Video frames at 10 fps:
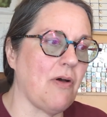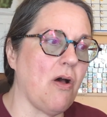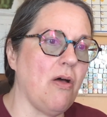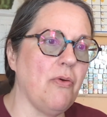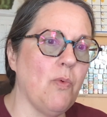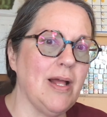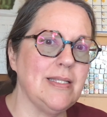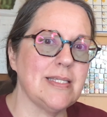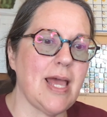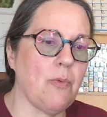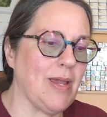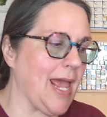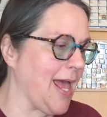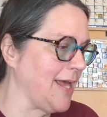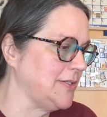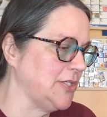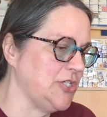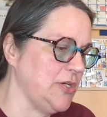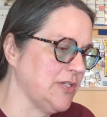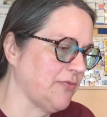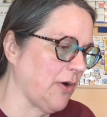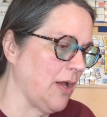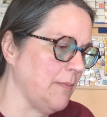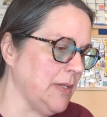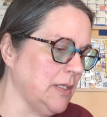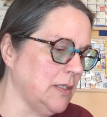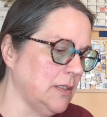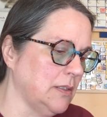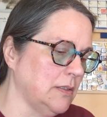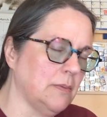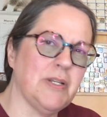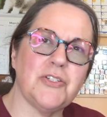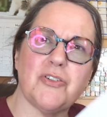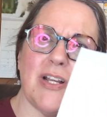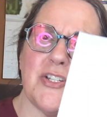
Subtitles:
all the ones that we had to choose from. I'm sure I